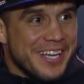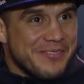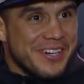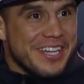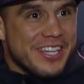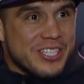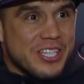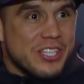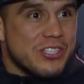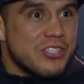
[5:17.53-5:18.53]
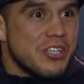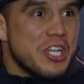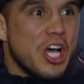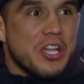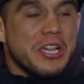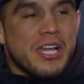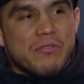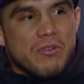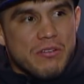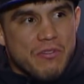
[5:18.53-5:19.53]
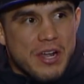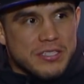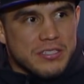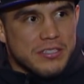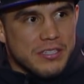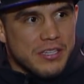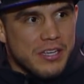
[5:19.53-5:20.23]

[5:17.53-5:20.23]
But there's another level of wrestling.